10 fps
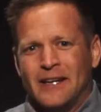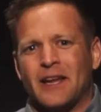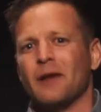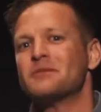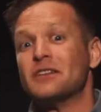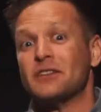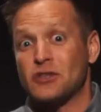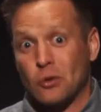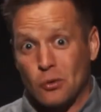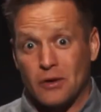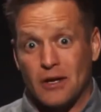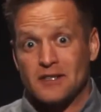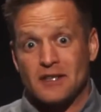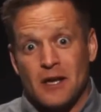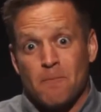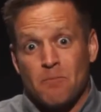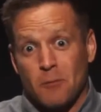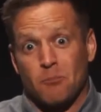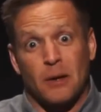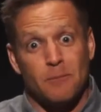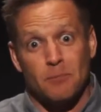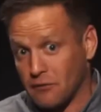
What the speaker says: comes in the story as the people